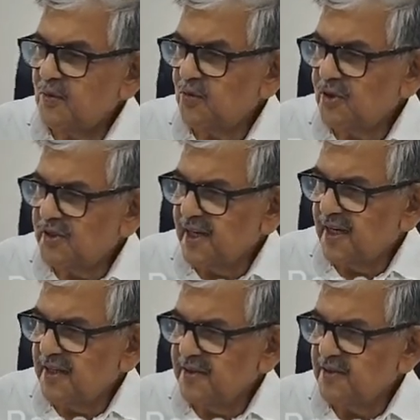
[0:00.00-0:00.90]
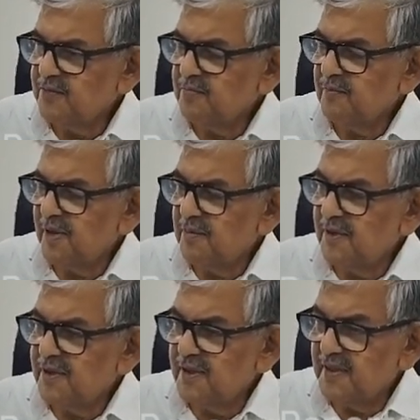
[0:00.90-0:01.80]
would start in
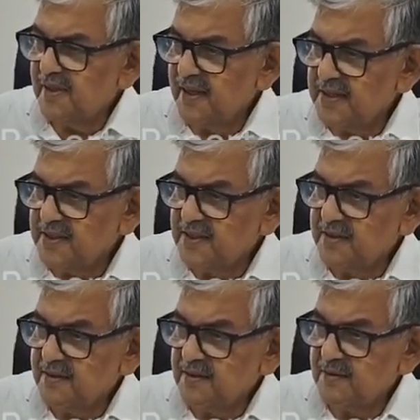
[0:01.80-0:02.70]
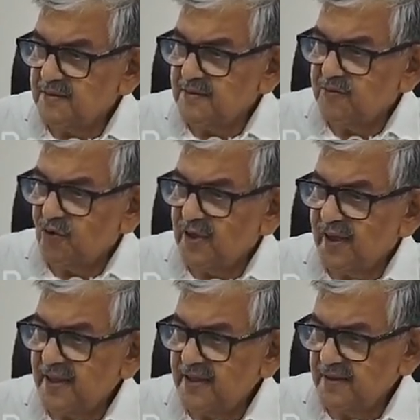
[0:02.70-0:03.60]
maybe next
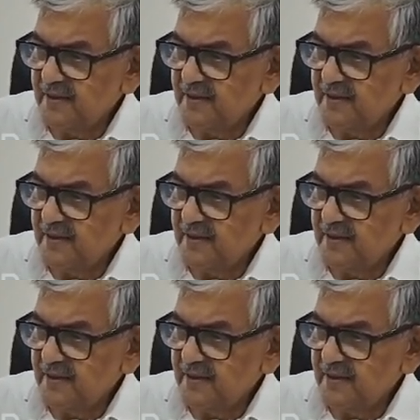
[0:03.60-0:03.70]
fortnight.